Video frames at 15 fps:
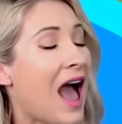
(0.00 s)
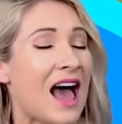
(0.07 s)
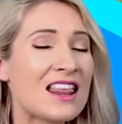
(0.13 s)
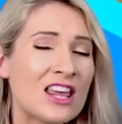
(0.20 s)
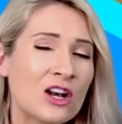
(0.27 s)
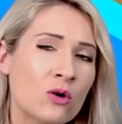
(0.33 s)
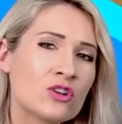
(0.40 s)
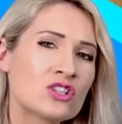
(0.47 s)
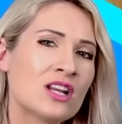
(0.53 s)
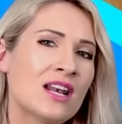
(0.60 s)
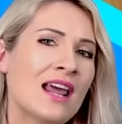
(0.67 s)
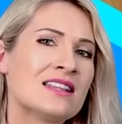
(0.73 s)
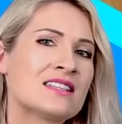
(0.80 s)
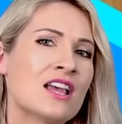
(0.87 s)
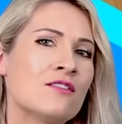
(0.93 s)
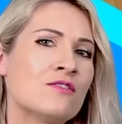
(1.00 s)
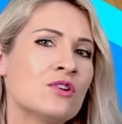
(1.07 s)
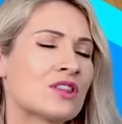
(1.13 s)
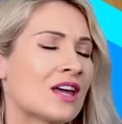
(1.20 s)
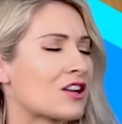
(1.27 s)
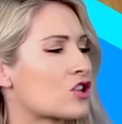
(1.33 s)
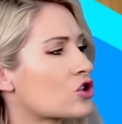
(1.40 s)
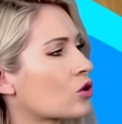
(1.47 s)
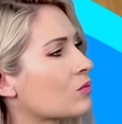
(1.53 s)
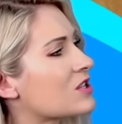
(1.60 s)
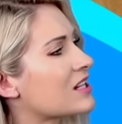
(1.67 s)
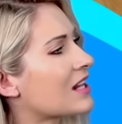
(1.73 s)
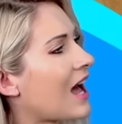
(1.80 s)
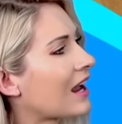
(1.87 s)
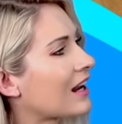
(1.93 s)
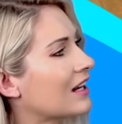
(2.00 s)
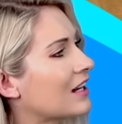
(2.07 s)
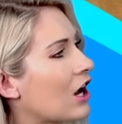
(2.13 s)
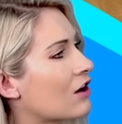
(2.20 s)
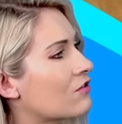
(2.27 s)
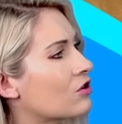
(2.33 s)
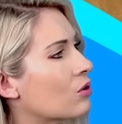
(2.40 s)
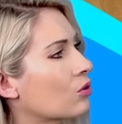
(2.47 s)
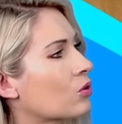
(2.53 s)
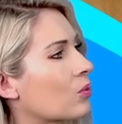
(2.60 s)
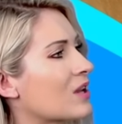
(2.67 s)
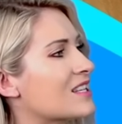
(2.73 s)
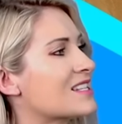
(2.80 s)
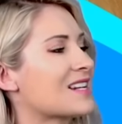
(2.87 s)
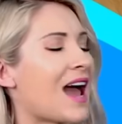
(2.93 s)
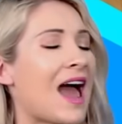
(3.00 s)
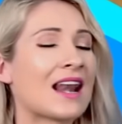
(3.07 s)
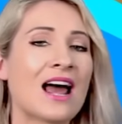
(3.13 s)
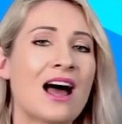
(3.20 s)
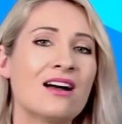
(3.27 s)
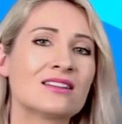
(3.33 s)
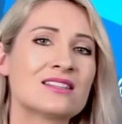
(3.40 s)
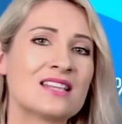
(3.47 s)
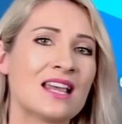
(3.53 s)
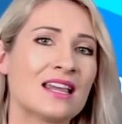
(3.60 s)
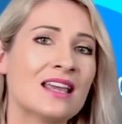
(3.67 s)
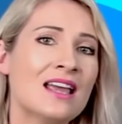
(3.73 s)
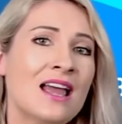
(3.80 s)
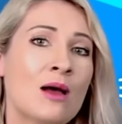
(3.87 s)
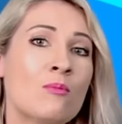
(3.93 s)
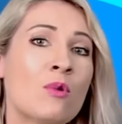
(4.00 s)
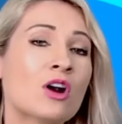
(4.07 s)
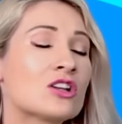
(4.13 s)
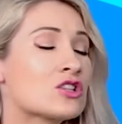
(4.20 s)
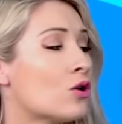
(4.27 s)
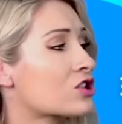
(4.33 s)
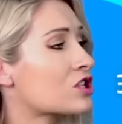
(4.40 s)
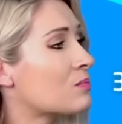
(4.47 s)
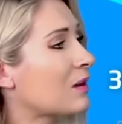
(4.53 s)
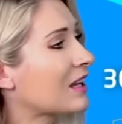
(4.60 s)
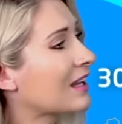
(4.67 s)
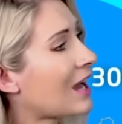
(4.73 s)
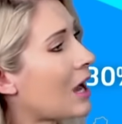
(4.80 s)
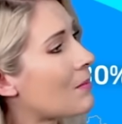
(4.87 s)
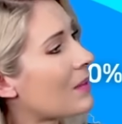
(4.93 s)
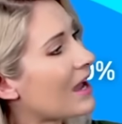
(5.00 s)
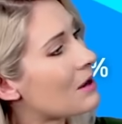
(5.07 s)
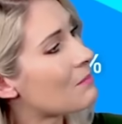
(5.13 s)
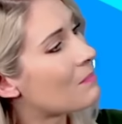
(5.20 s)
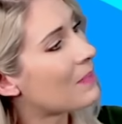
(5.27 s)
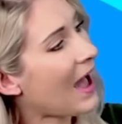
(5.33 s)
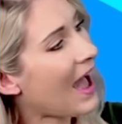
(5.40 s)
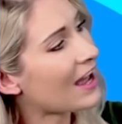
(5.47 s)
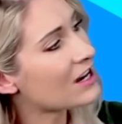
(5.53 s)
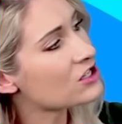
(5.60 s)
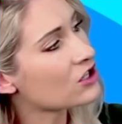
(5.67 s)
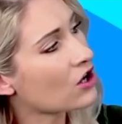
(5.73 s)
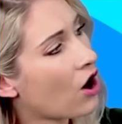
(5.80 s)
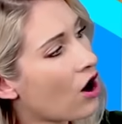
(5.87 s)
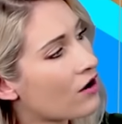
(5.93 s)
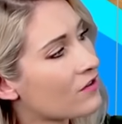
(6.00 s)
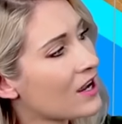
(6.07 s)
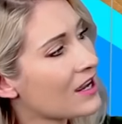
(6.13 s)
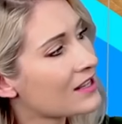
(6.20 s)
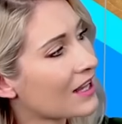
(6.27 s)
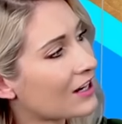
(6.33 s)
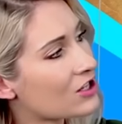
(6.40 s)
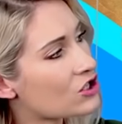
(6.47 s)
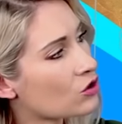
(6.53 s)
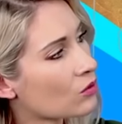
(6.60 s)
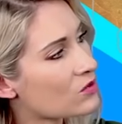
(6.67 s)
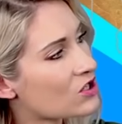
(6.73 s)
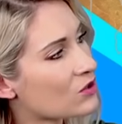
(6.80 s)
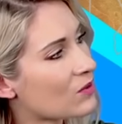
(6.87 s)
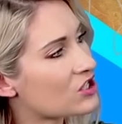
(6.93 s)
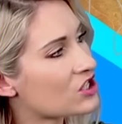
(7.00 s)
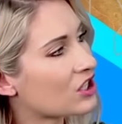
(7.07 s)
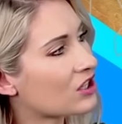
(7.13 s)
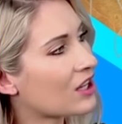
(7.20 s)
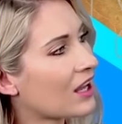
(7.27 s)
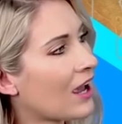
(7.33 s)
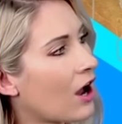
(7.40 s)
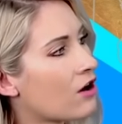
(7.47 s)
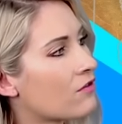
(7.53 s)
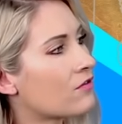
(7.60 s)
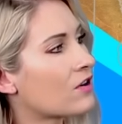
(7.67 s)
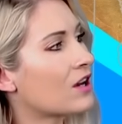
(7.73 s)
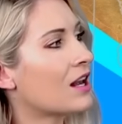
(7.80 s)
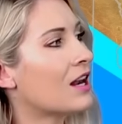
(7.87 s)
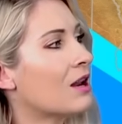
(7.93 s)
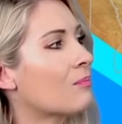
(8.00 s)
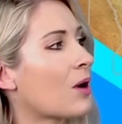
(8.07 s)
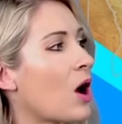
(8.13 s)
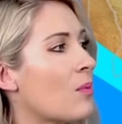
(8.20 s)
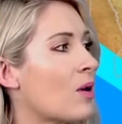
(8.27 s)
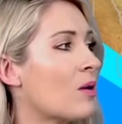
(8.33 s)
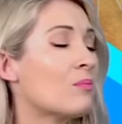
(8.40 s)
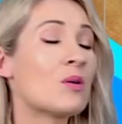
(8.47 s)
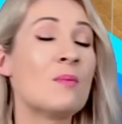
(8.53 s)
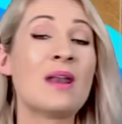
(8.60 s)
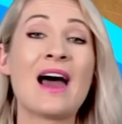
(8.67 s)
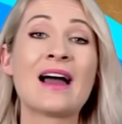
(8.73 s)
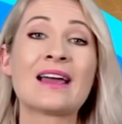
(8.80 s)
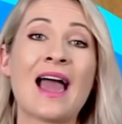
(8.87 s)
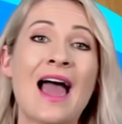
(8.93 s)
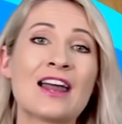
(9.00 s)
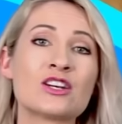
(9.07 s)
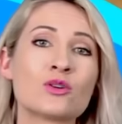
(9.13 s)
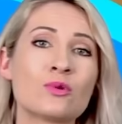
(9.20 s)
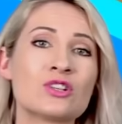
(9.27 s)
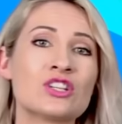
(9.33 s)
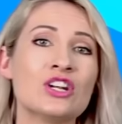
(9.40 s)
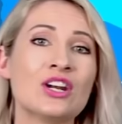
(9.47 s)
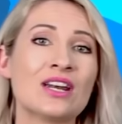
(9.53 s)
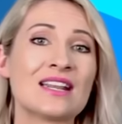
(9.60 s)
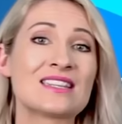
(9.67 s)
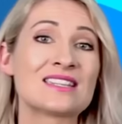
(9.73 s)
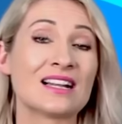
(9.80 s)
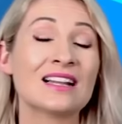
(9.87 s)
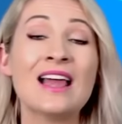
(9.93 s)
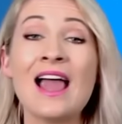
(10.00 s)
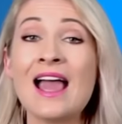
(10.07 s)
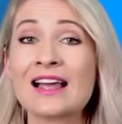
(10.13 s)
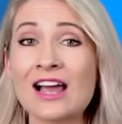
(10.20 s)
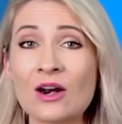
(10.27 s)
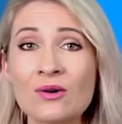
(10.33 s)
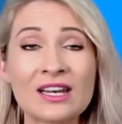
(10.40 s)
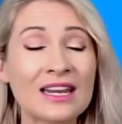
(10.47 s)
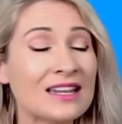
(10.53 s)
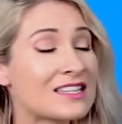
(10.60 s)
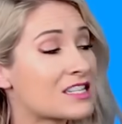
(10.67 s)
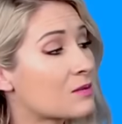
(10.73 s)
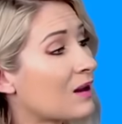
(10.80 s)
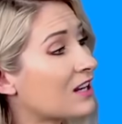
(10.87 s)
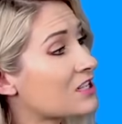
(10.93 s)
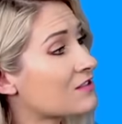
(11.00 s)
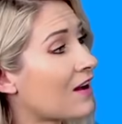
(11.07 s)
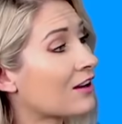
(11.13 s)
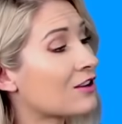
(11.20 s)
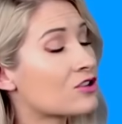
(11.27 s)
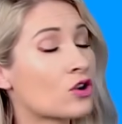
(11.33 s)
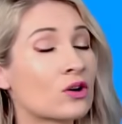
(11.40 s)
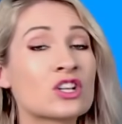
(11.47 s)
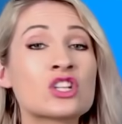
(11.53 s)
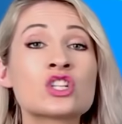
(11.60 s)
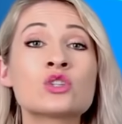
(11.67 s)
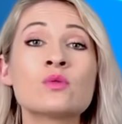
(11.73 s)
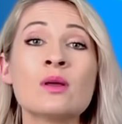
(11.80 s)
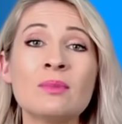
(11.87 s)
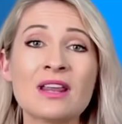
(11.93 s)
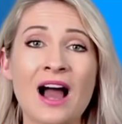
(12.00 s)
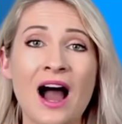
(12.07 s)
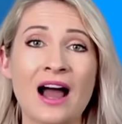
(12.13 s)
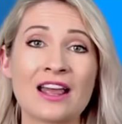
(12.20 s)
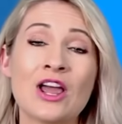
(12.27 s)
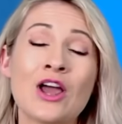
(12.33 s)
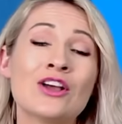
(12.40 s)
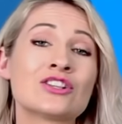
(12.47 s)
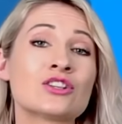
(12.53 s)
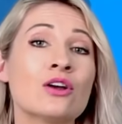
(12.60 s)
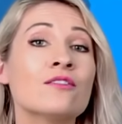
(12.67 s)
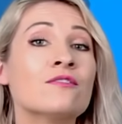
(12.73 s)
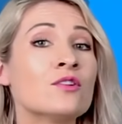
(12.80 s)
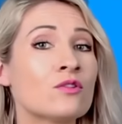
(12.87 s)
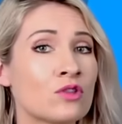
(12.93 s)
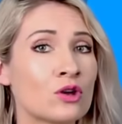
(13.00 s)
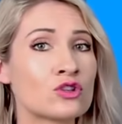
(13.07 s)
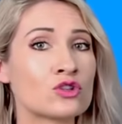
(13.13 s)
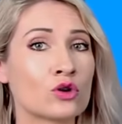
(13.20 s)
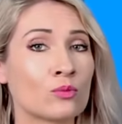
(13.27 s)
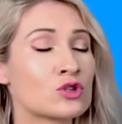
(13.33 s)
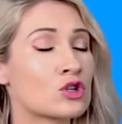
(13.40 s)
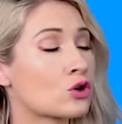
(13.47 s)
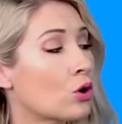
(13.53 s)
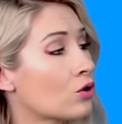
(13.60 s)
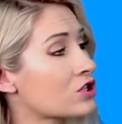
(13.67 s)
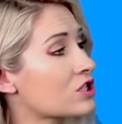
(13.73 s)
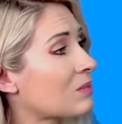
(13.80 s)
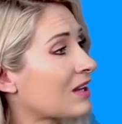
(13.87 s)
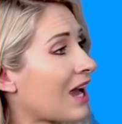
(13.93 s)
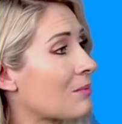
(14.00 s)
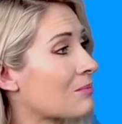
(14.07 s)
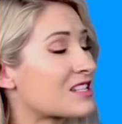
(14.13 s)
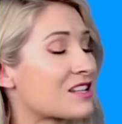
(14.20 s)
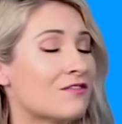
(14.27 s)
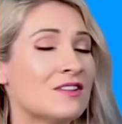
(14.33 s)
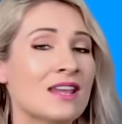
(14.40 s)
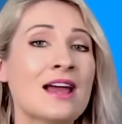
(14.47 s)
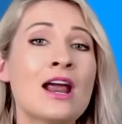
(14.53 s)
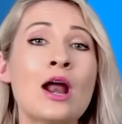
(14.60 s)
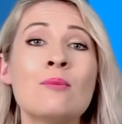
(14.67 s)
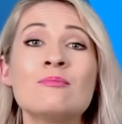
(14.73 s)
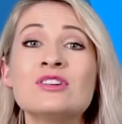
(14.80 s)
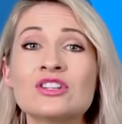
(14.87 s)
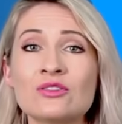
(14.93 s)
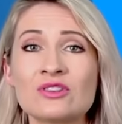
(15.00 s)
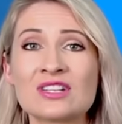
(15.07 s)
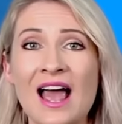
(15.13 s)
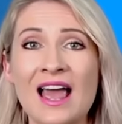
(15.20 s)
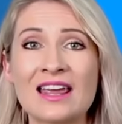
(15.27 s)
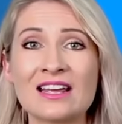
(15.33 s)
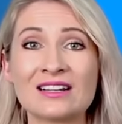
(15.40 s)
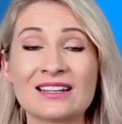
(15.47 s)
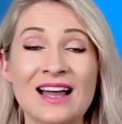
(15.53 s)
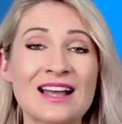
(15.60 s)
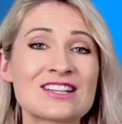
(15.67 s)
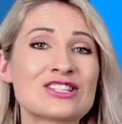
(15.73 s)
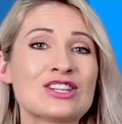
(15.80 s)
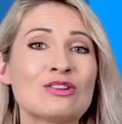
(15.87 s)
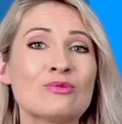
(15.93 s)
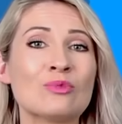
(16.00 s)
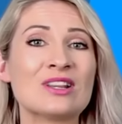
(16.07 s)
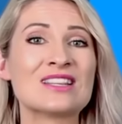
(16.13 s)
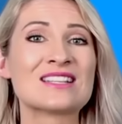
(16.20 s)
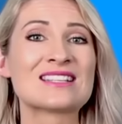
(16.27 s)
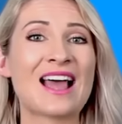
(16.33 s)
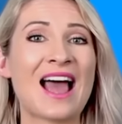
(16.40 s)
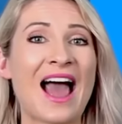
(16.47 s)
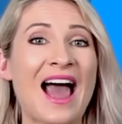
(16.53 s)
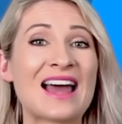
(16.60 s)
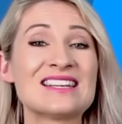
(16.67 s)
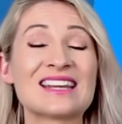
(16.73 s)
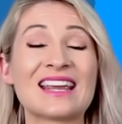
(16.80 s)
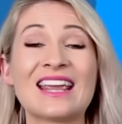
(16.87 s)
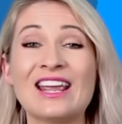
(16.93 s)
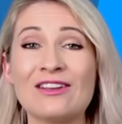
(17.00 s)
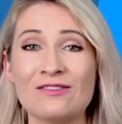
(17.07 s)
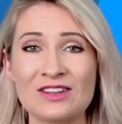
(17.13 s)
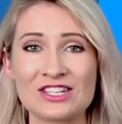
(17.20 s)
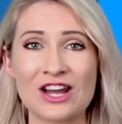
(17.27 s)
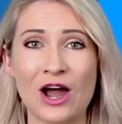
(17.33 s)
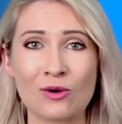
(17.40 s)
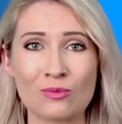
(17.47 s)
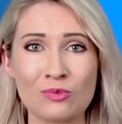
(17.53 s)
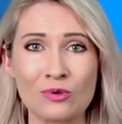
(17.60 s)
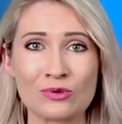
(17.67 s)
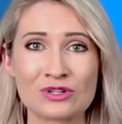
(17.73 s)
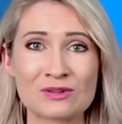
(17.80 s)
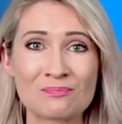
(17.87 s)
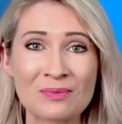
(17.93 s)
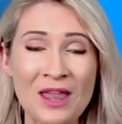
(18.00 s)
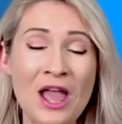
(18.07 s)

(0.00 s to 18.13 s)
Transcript: And then also later, a few thunderstorms likely over Northwest and Gauteng. But also picking up a band of thunderstorms stretching there over Limpopo, Mpumalanga and Kwa-Zulu Natal. Currently, instability values are extremely high, so a few of those storms could also become severe, produce hail, gusting winds and heavy downpours.